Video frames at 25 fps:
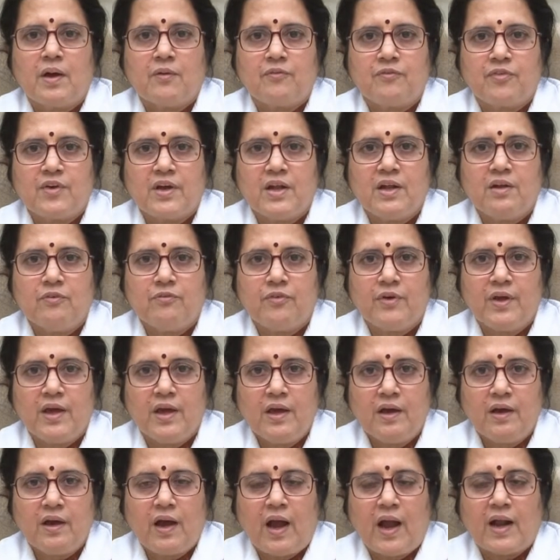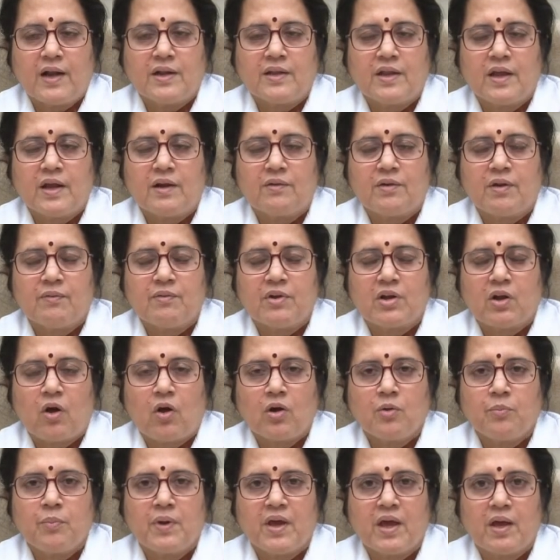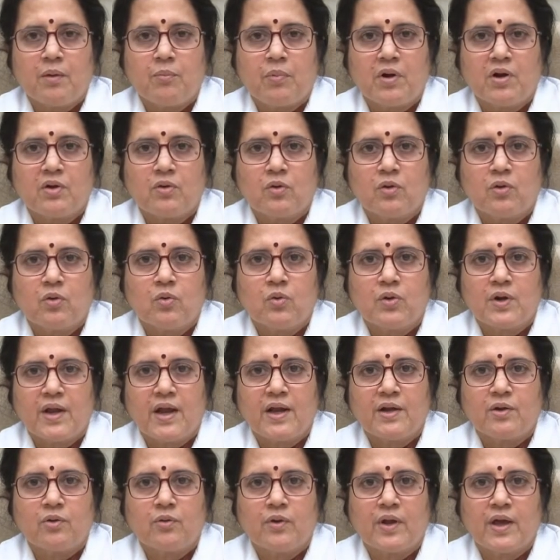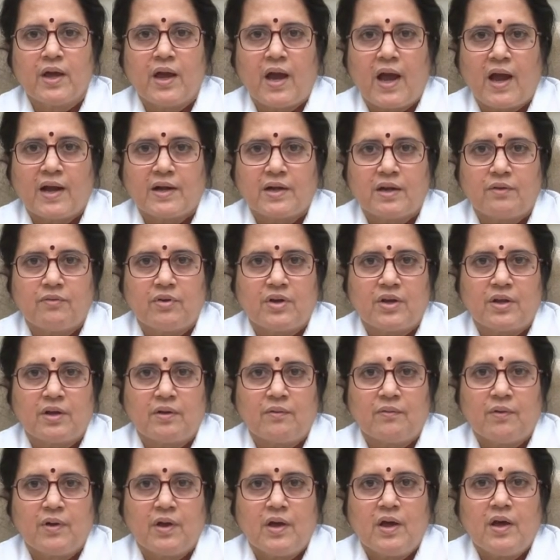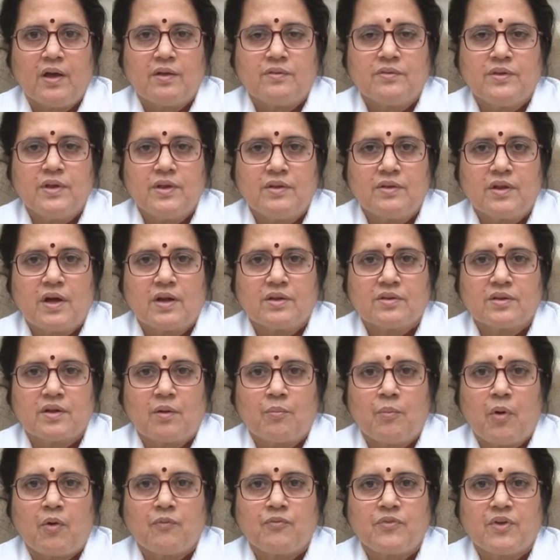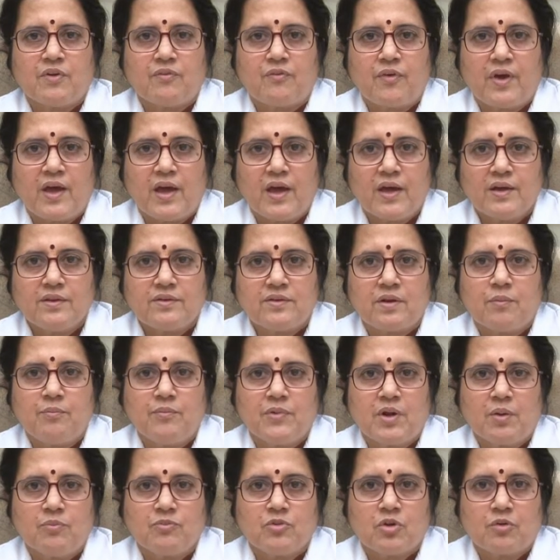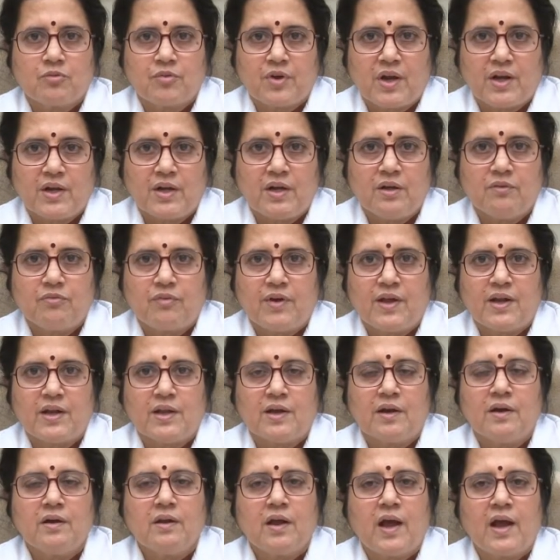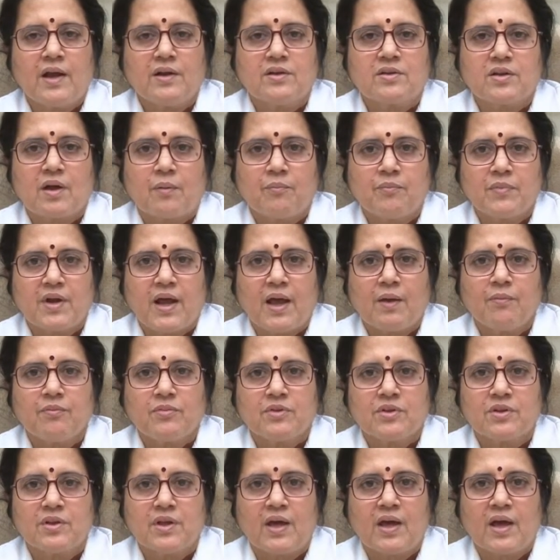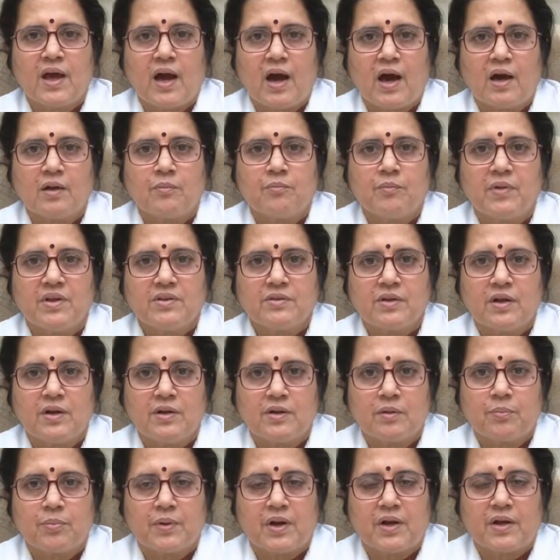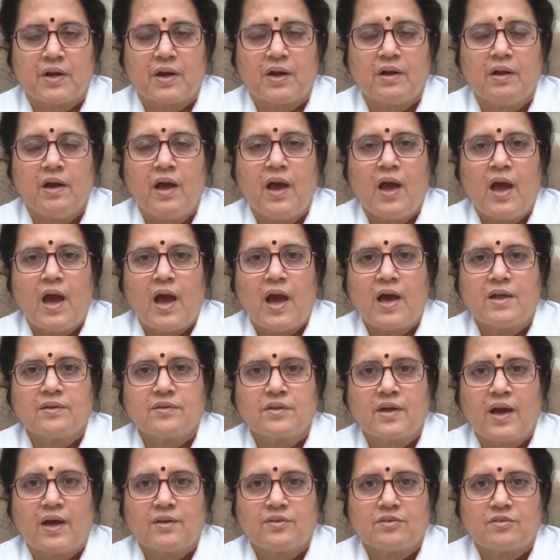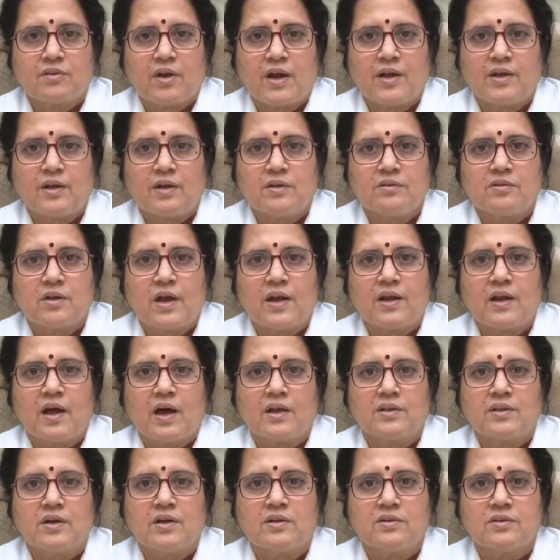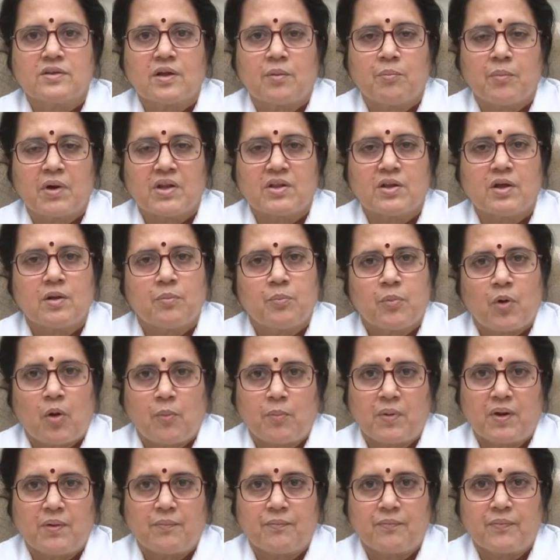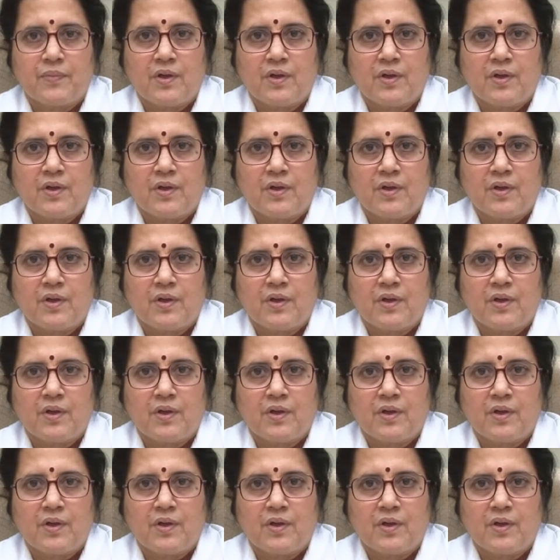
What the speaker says: feel weak and they will not be able to do day-to-day activity. These are some of the vague symptoms of kidney failure, and sometimes they are misinterpreted as gastritis and some other problem.